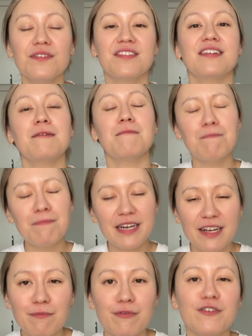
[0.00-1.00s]
see big
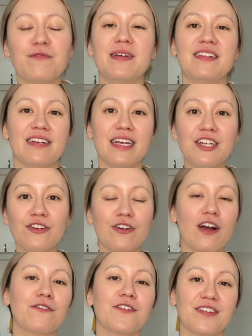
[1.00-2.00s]
improvements in your
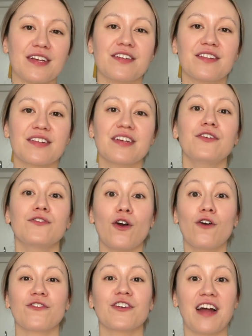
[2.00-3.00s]
conversation skills
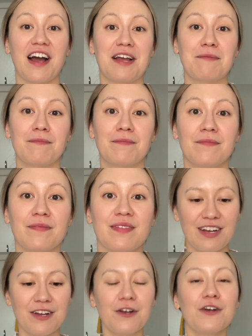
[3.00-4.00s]
over time.
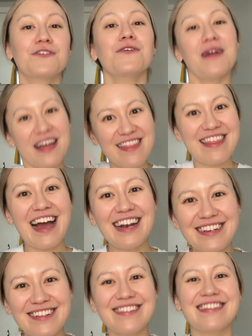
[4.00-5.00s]
So that
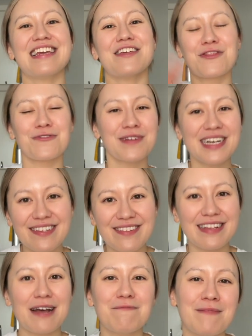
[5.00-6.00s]
is the
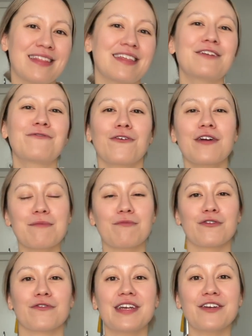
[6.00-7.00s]
3-step method for
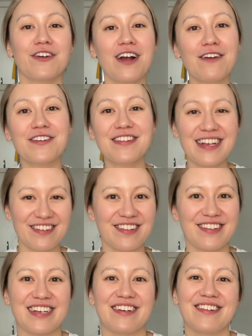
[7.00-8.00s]
improving your conversation
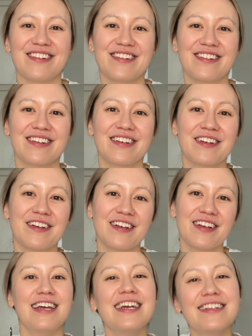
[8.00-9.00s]
skills.
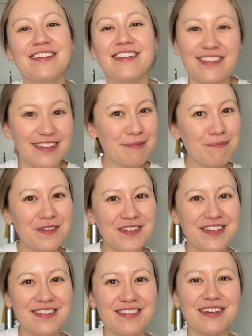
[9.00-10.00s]
It's a simple
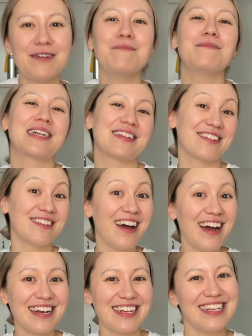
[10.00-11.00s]
system, but it's
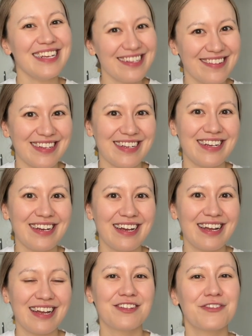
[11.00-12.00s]
not easy,
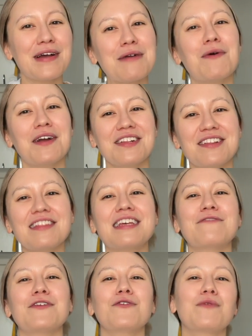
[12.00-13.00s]
so I wanted to
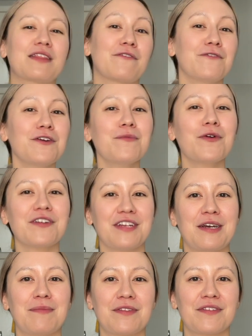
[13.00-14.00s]
leave you with a few more
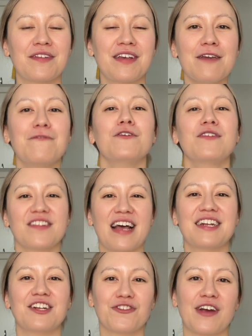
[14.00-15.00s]
tips if you
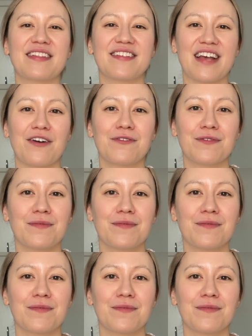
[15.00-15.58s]
decide to try this out.